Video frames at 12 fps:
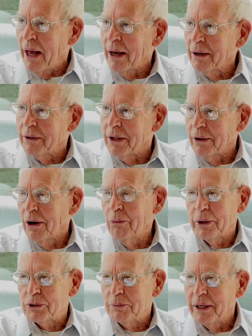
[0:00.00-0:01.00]
pattern that he
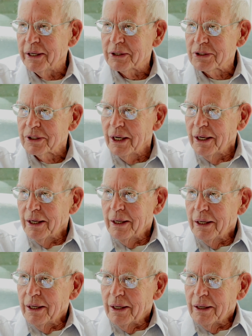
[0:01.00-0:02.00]
always makes.
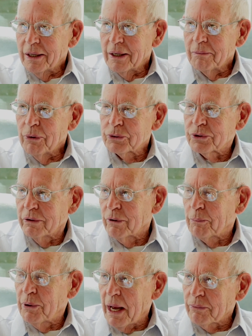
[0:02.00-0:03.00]
Most of them
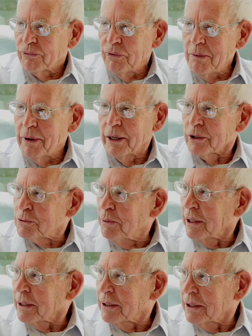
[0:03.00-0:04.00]
are perhaps females,
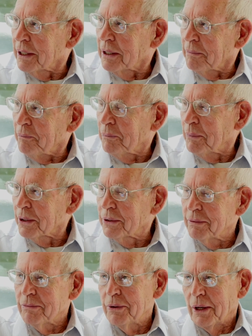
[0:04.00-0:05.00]
but
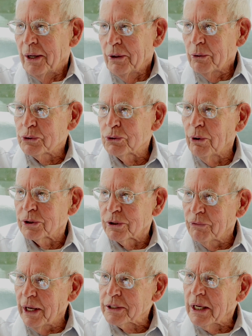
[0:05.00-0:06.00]
those sorts
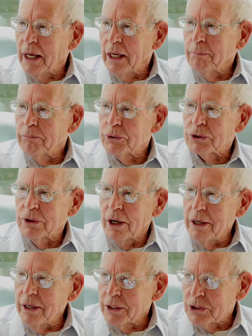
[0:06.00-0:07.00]
of things.
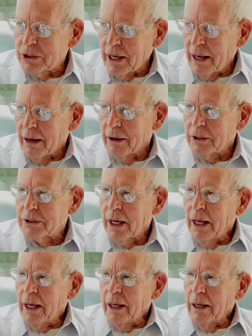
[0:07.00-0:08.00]
Studying sounds.
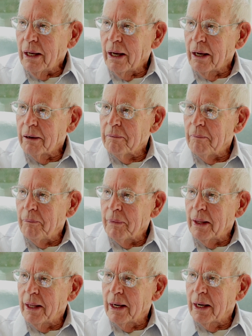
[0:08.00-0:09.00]

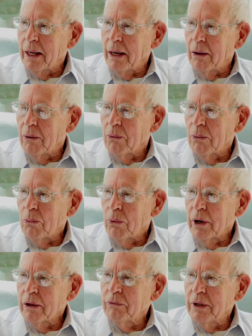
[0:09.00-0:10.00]

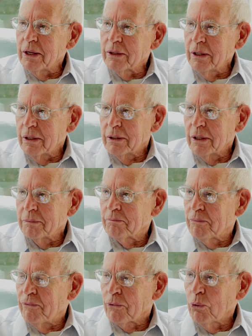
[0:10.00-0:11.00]
One of
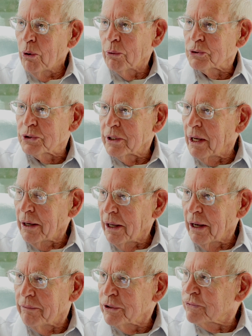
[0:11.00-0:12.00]
the quotes that I
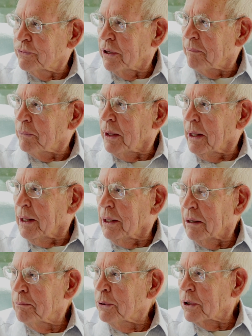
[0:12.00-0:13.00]
love is from
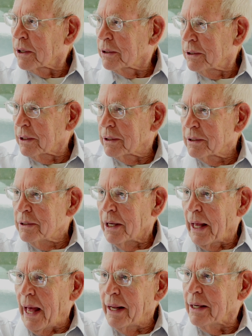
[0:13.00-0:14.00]
a book
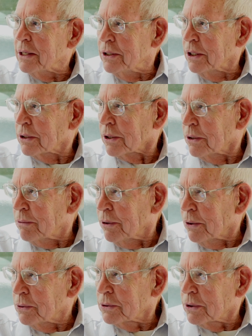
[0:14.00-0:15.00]
that Annie Dillard
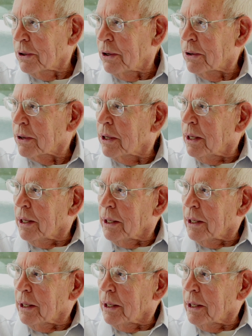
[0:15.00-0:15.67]
wrote called